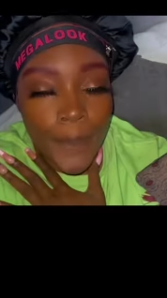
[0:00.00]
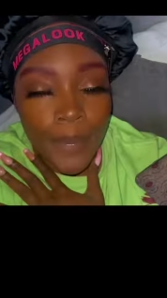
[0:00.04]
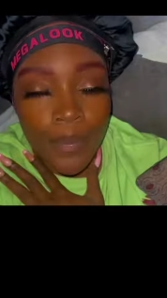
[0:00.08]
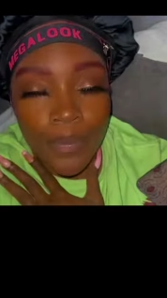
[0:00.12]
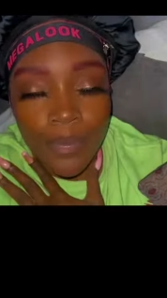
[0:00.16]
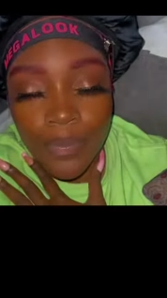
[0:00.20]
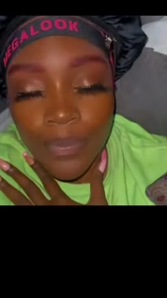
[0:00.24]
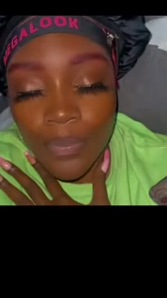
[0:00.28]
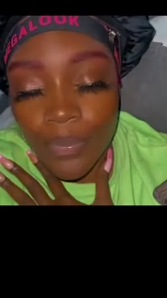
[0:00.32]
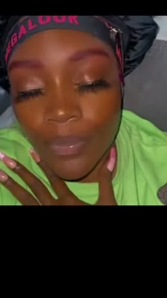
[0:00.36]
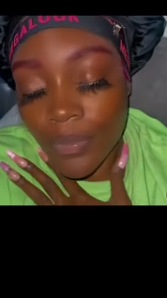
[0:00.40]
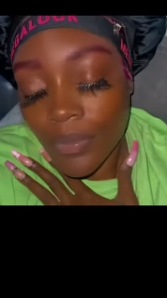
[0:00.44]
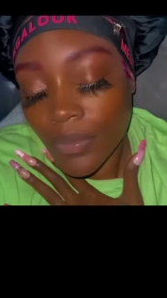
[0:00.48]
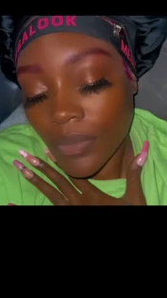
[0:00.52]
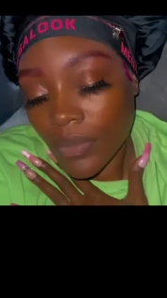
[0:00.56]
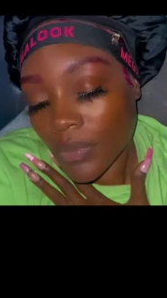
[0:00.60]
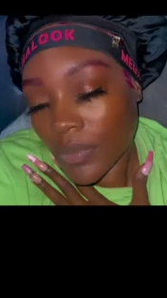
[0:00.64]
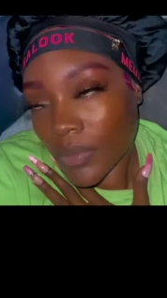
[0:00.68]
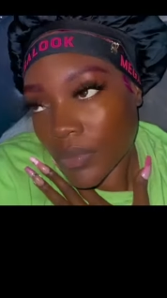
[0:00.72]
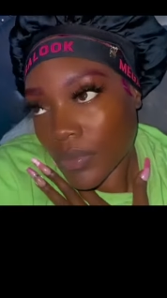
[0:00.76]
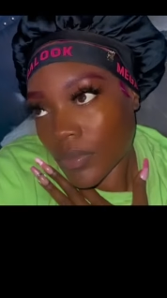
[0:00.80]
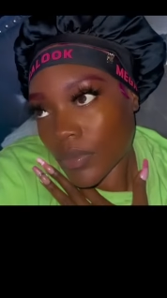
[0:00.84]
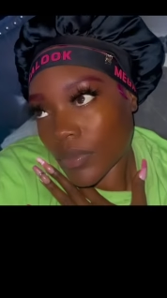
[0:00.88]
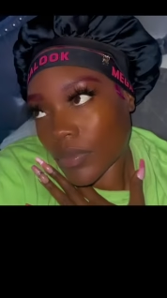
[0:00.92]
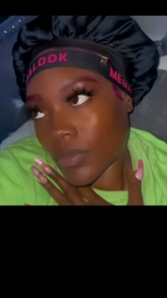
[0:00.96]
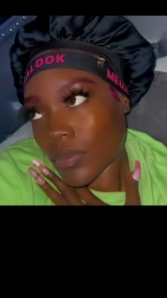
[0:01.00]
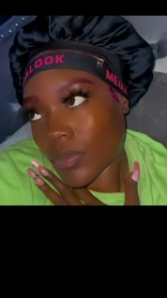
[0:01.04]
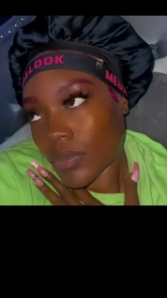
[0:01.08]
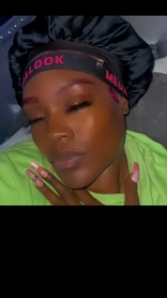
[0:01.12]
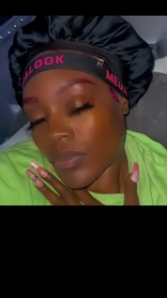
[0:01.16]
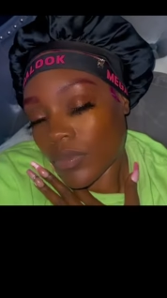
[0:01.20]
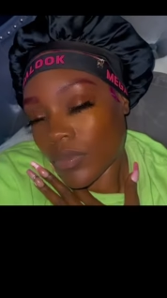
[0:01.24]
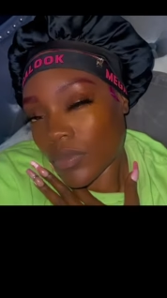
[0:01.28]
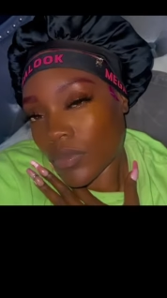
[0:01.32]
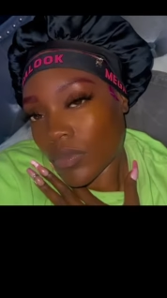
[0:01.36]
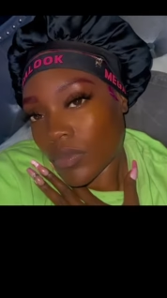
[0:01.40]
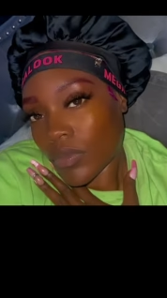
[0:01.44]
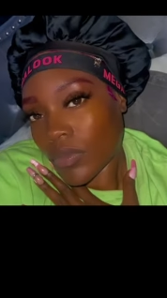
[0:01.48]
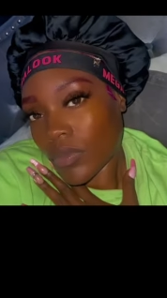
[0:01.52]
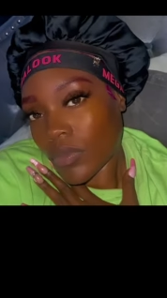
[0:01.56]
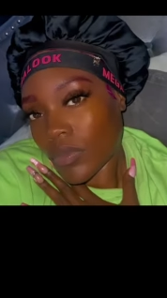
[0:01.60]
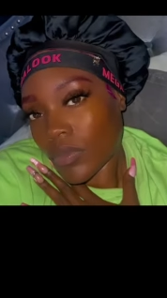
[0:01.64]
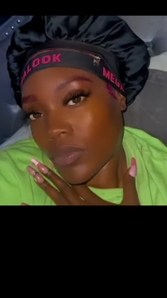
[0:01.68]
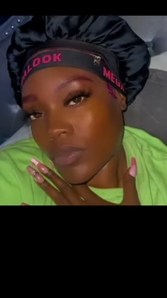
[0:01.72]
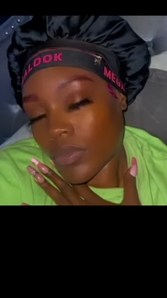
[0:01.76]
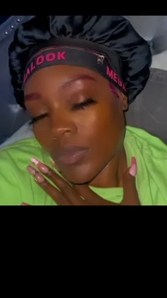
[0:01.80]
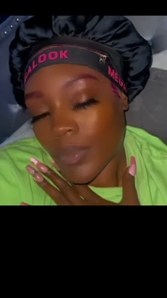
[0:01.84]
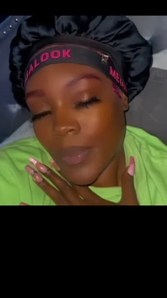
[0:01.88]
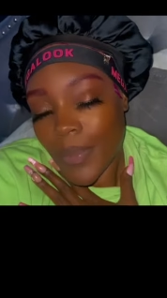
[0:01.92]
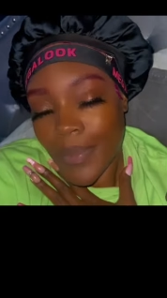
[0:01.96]
this is me in the bed with the
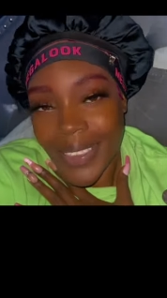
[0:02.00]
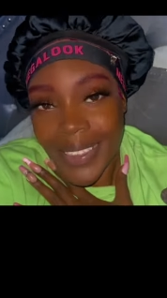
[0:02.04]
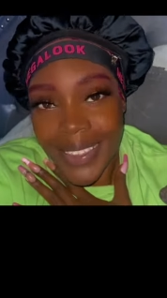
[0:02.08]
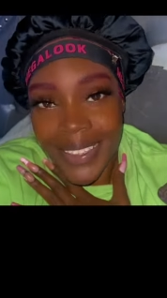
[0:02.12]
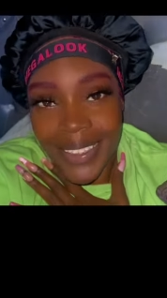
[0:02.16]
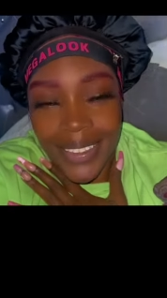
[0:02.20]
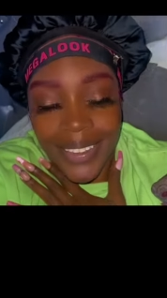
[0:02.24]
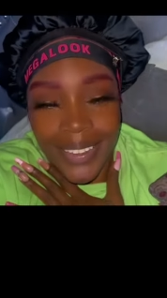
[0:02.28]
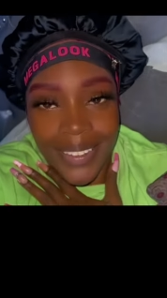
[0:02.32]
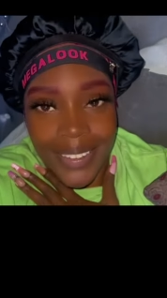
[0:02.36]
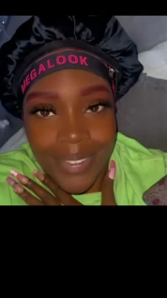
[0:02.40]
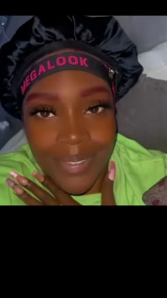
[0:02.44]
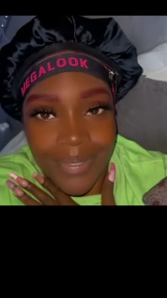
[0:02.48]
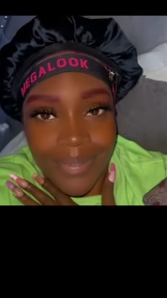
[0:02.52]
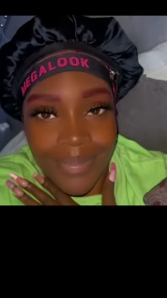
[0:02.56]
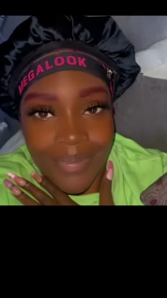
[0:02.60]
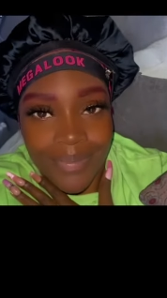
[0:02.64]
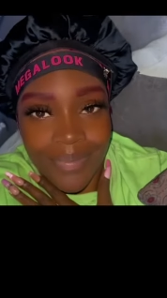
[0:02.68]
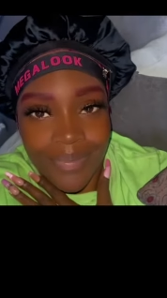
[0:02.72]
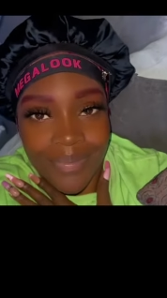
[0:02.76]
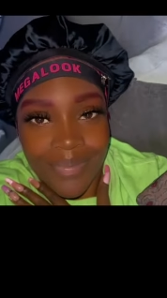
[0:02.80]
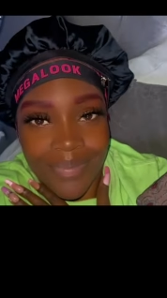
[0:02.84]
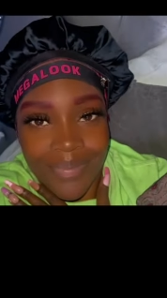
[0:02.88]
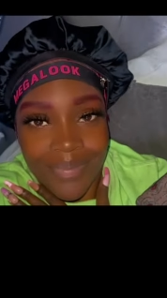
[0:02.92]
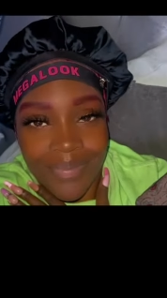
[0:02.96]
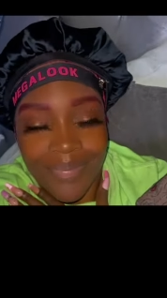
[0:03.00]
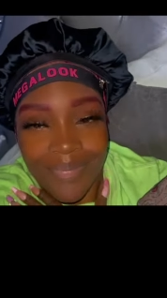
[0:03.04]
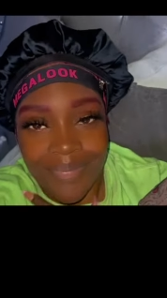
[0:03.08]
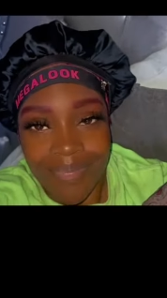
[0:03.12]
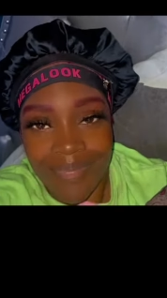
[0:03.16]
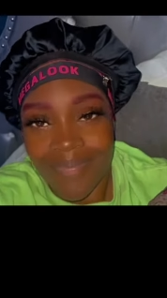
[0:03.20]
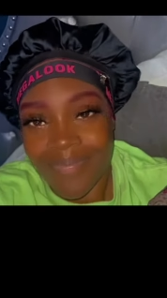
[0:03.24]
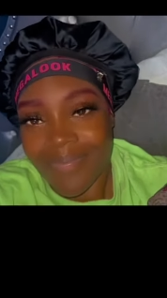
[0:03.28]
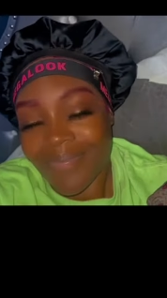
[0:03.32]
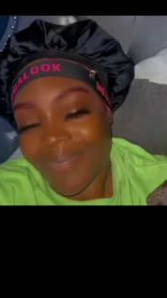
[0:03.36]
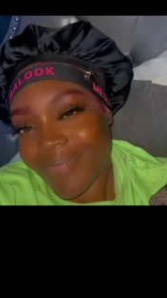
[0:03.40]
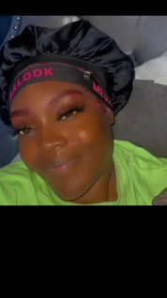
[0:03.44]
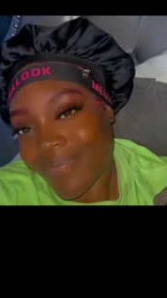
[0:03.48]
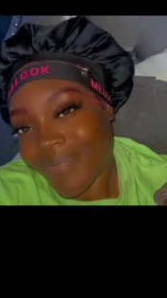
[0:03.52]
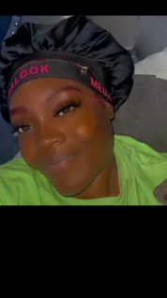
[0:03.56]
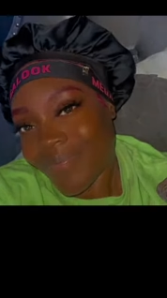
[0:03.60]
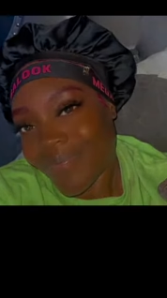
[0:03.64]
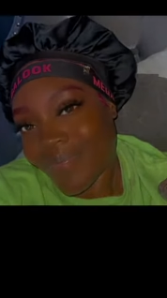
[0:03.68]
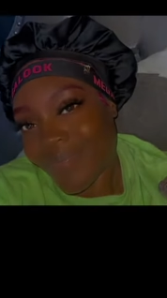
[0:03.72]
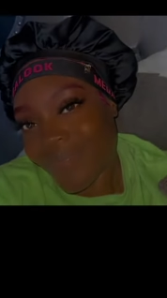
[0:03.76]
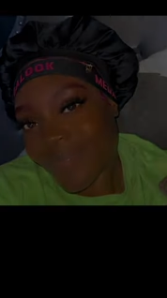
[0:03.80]
matching eyebrows, burgundy eyebrows.